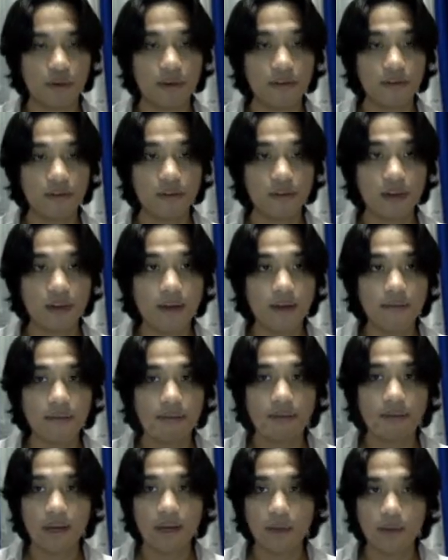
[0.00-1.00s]
You have the
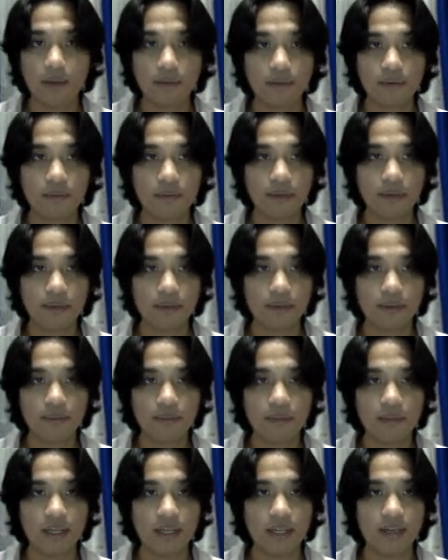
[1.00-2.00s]
following information:
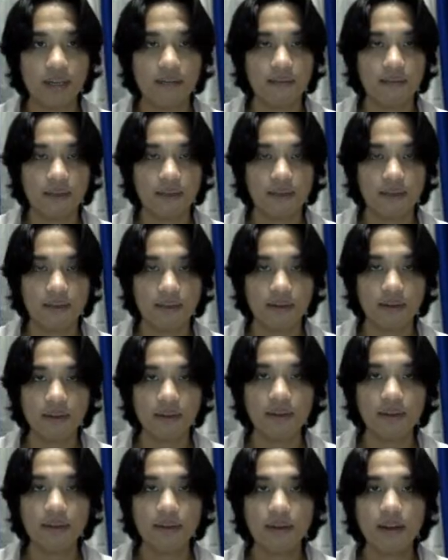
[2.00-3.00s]
beginning inventory.
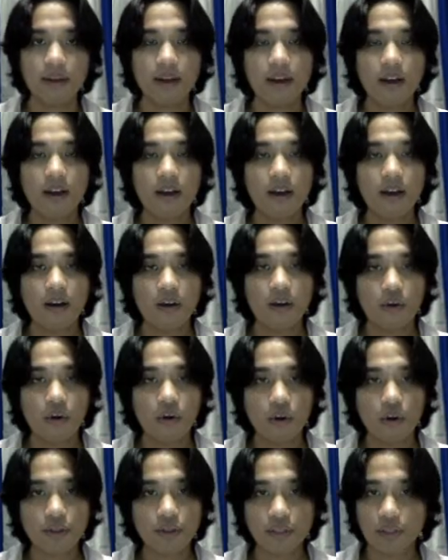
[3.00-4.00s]

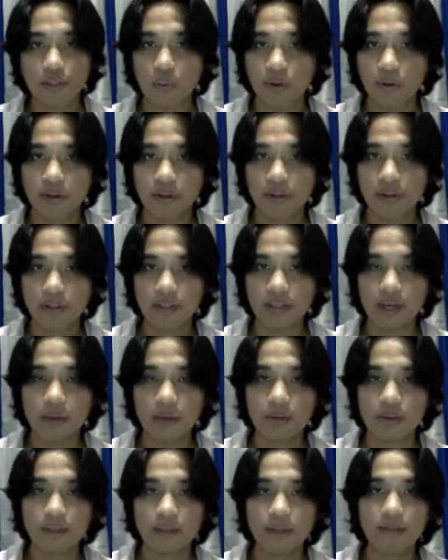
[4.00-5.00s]
Cost is
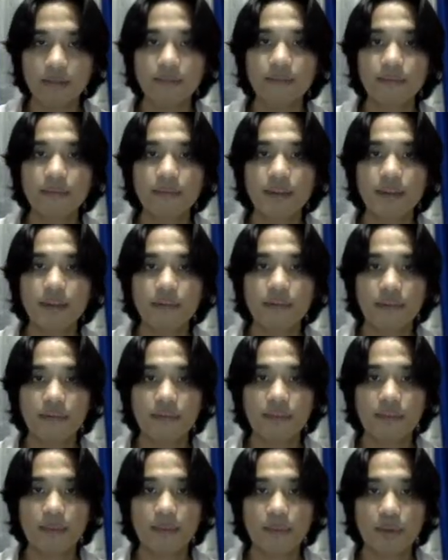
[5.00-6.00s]
100,000,
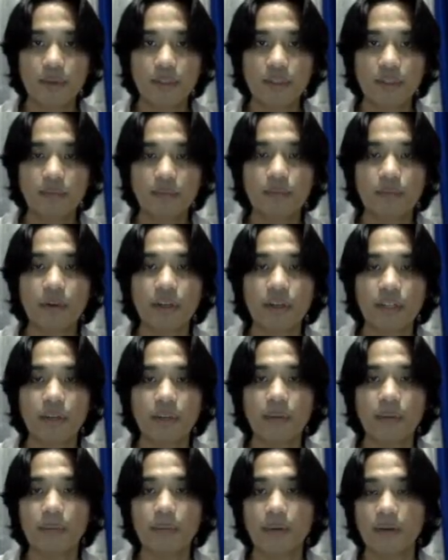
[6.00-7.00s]
50%
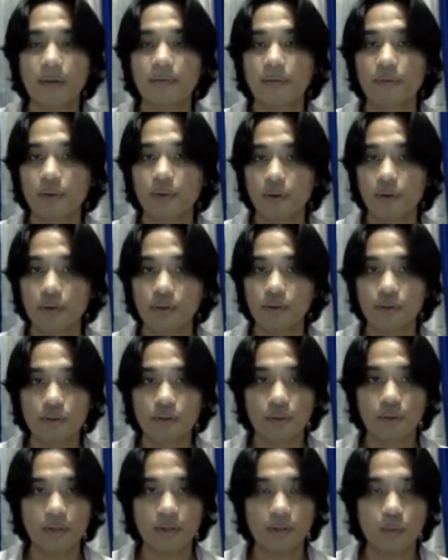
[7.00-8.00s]
markup above cost.
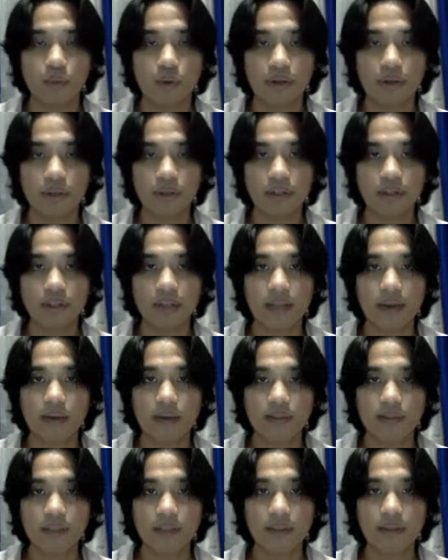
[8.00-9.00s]
So that's
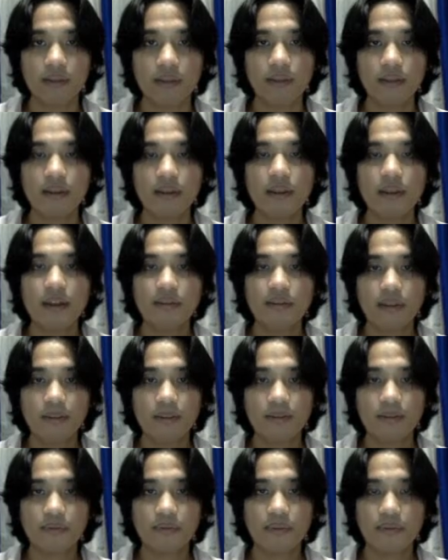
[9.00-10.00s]
100,000
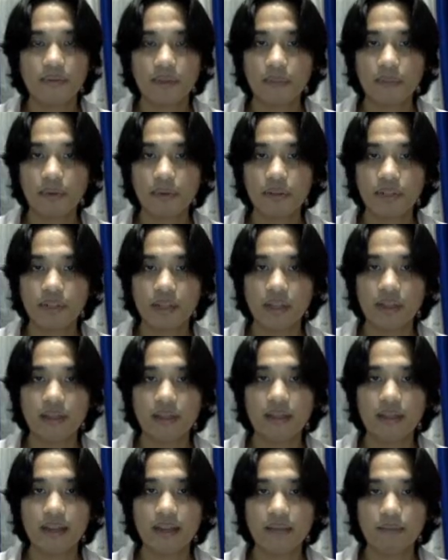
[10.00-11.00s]
times 50%.
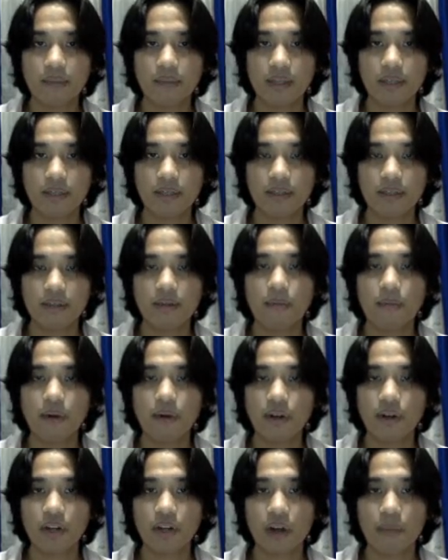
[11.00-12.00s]
That means the
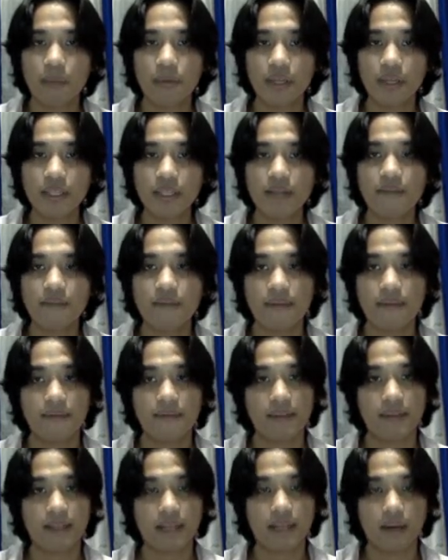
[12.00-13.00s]
markup is
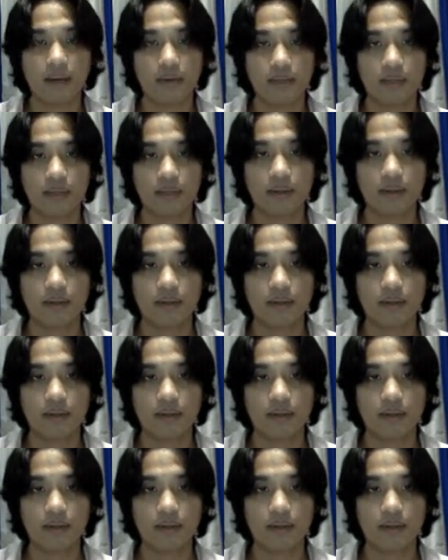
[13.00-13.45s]
50,000.